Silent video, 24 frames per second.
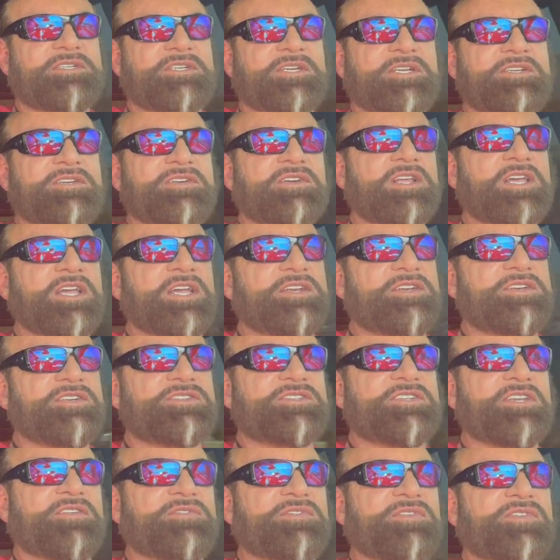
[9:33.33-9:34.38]
And you're lying to
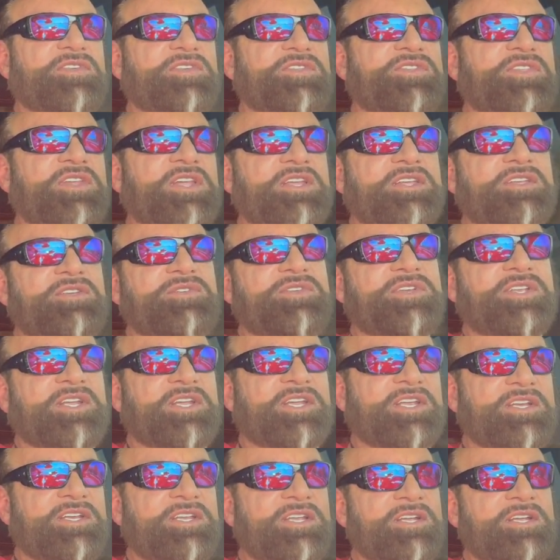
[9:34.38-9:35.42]
yourself if you think you
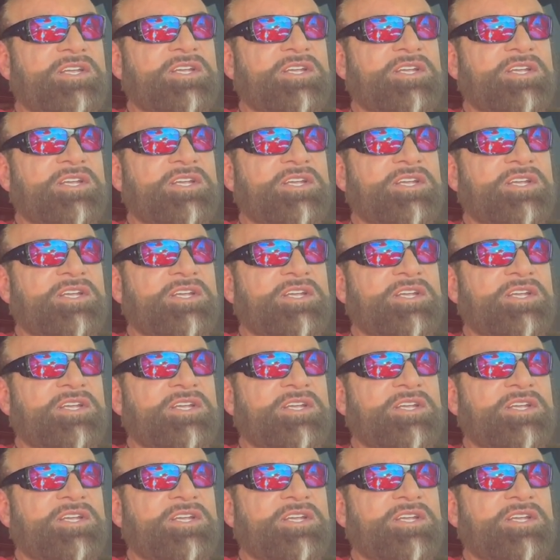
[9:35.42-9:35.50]
did.